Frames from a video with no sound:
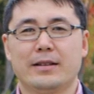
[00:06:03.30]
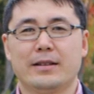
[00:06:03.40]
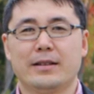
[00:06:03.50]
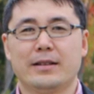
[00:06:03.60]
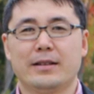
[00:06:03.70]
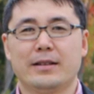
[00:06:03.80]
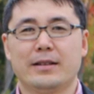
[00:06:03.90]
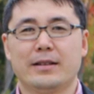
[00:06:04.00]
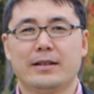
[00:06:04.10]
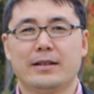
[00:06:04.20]

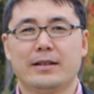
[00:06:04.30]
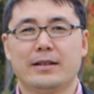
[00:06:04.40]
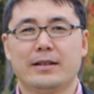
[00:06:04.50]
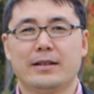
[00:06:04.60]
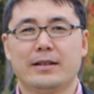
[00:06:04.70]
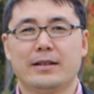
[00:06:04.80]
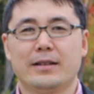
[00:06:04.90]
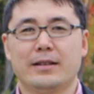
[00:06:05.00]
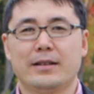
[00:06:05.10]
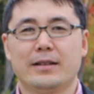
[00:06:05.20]

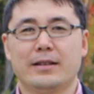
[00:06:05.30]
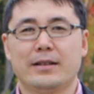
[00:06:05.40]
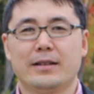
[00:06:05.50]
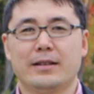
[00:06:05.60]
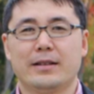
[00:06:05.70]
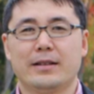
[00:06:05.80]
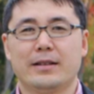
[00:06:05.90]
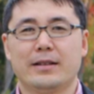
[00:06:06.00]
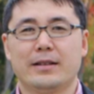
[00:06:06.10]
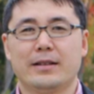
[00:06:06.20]

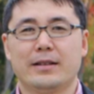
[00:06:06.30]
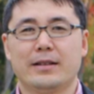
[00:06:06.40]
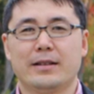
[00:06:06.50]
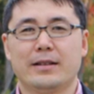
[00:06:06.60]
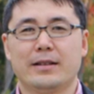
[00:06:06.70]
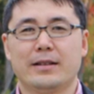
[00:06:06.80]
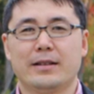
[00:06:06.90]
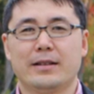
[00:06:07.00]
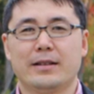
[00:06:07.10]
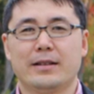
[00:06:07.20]

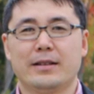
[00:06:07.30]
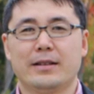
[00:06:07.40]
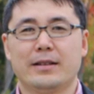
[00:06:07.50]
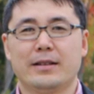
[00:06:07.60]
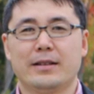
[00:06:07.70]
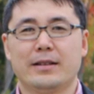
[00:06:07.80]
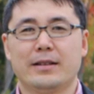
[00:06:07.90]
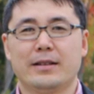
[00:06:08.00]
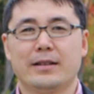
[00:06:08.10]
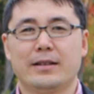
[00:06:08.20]

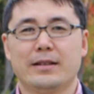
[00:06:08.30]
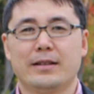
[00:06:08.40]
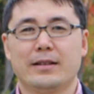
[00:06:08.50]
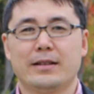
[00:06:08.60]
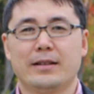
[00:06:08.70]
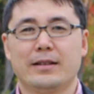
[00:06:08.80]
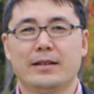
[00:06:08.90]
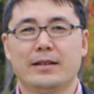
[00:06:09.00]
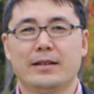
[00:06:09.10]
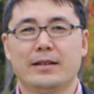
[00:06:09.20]

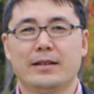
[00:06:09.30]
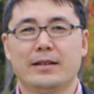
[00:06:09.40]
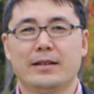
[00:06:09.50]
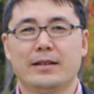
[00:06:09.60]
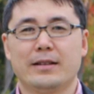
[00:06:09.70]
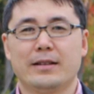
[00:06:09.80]
The face doesn't move, so there is nothing to read.